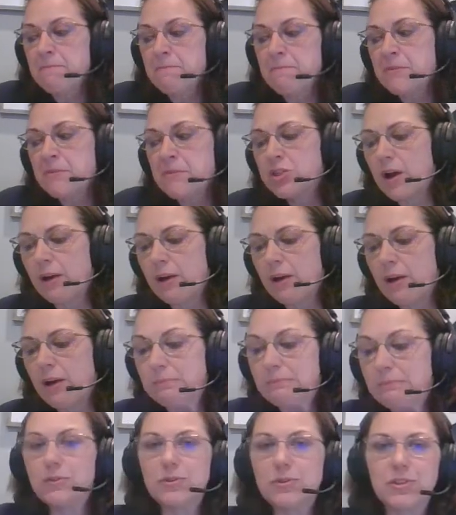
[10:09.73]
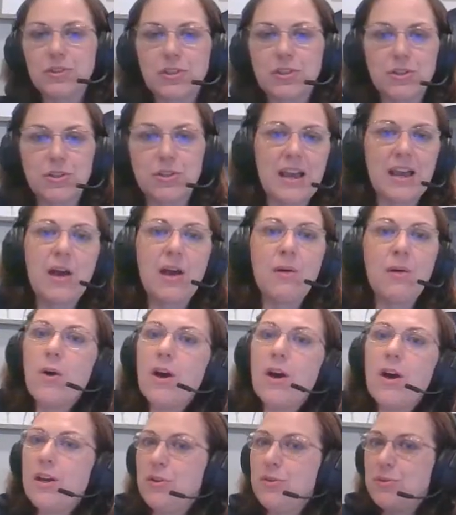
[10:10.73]
So, I, oh, excuse me. I
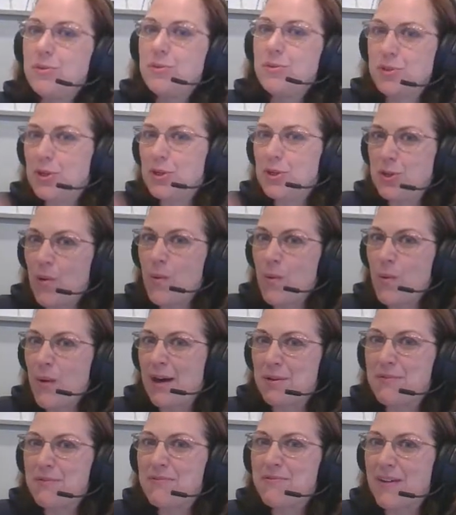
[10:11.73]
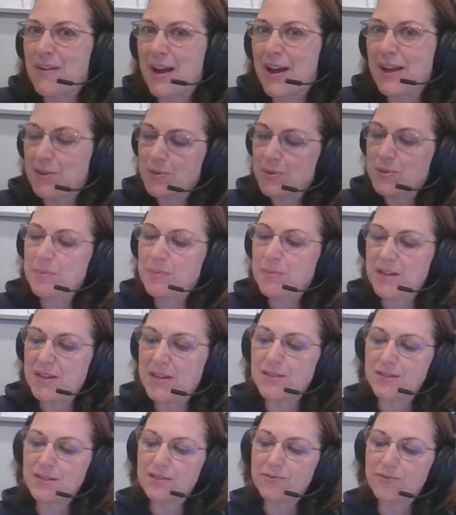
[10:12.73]
want you to know how to find those
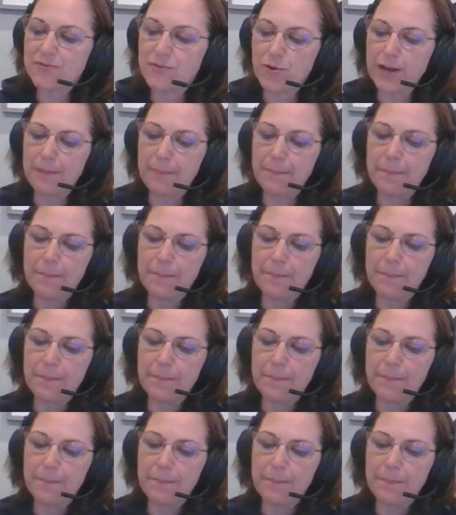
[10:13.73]
pieces for it.